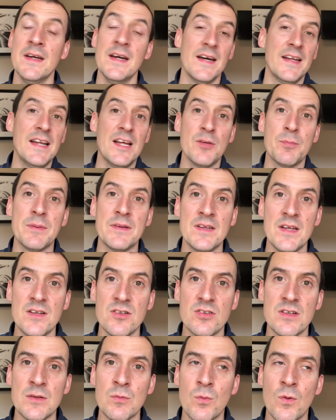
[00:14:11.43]
And that's
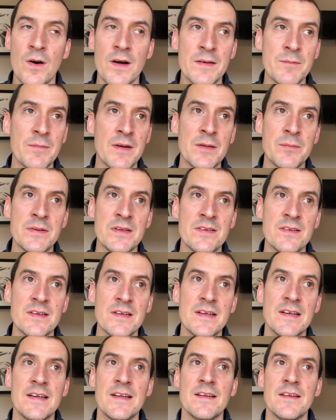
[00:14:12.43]
potentially why maybe
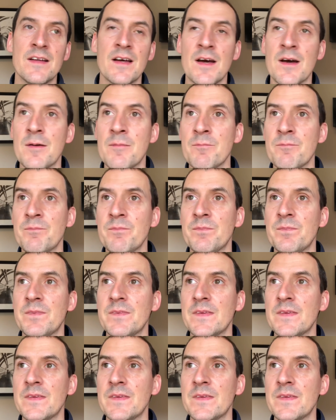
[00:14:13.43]
the